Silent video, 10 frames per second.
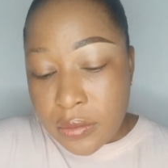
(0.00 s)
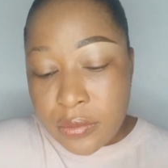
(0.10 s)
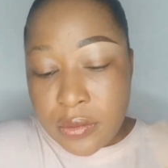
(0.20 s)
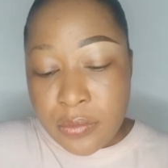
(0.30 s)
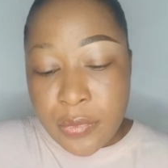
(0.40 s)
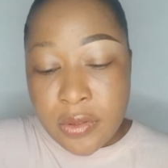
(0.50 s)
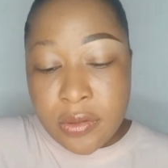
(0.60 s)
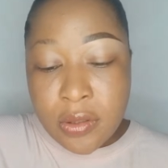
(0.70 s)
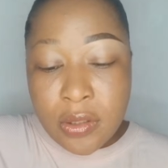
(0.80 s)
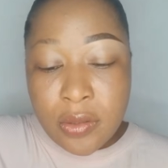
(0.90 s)
So I'm
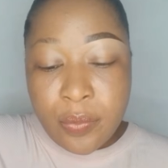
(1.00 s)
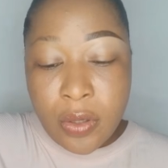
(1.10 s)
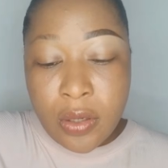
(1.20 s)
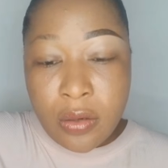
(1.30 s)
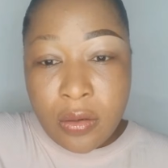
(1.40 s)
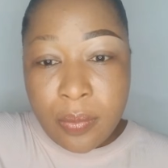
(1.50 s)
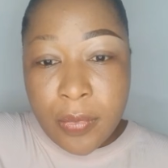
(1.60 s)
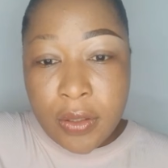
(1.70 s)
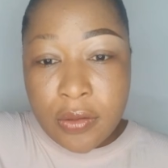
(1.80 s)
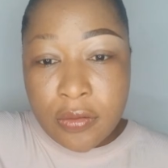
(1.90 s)
basically picking up
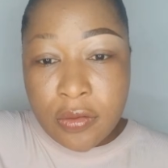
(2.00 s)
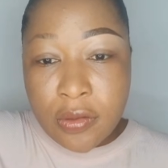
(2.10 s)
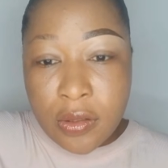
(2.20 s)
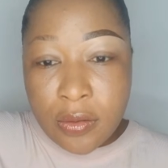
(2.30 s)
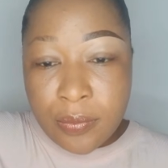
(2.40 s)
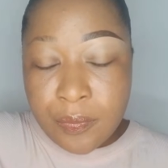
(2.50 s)
my concealer.